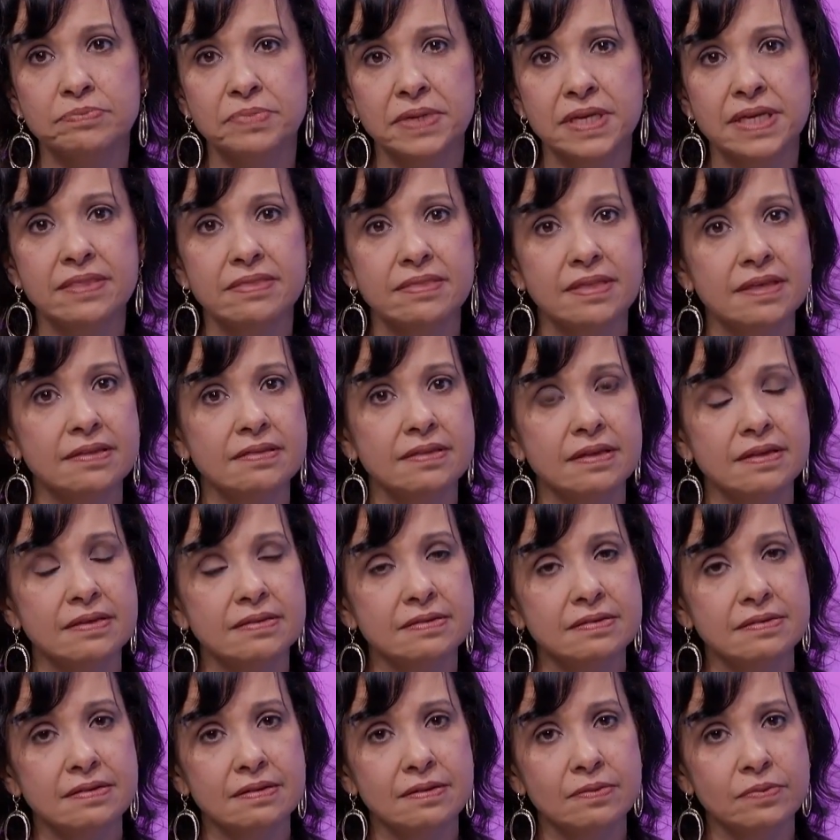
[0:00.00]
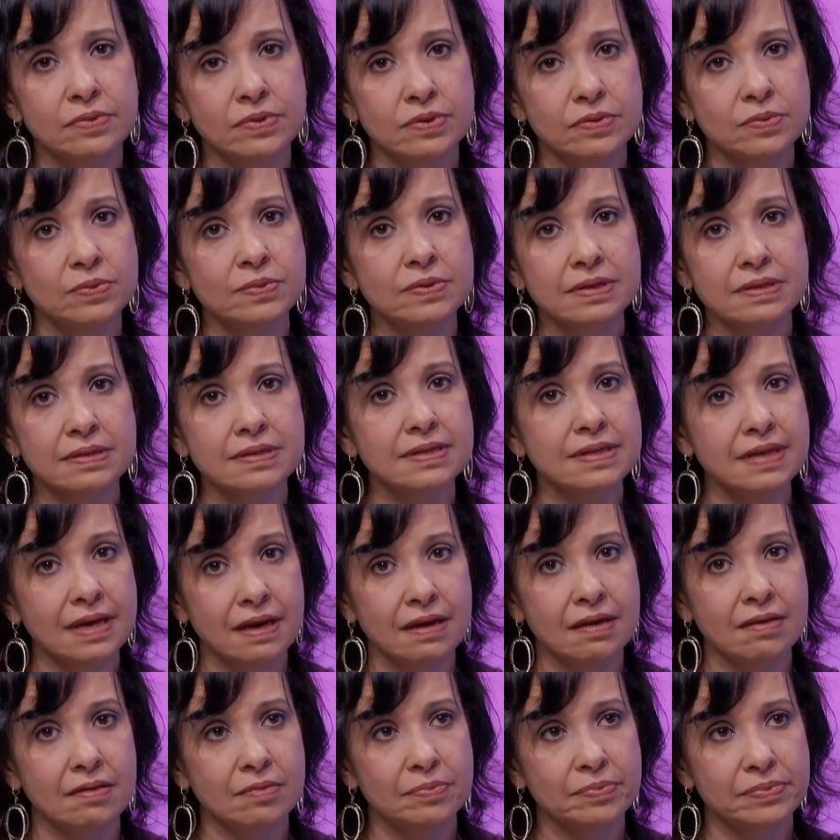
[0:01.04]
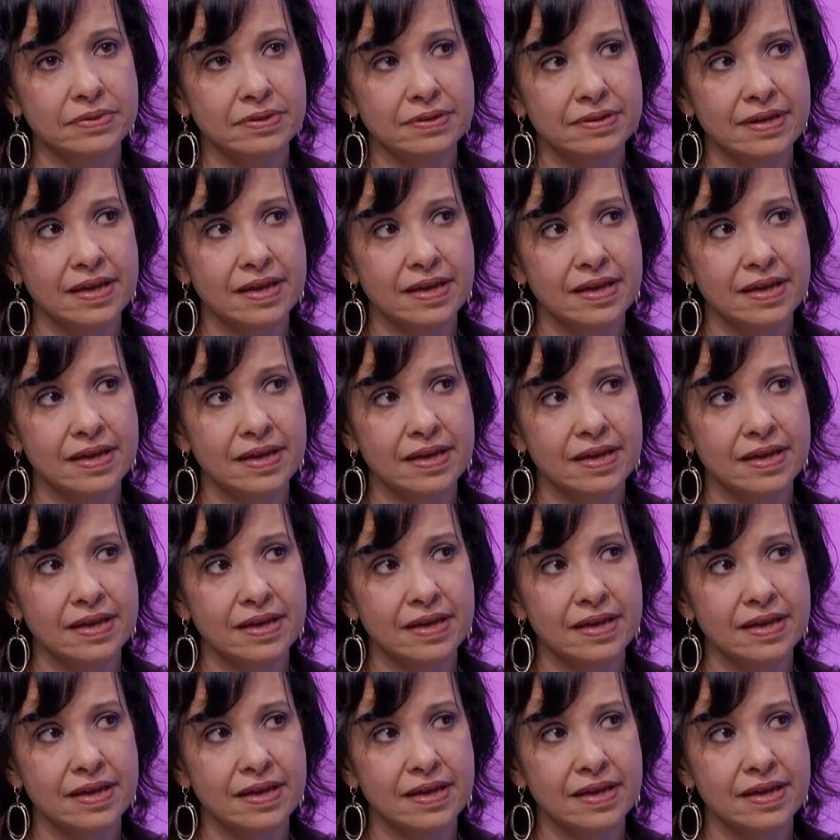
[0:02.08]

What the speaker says: big thing that would really help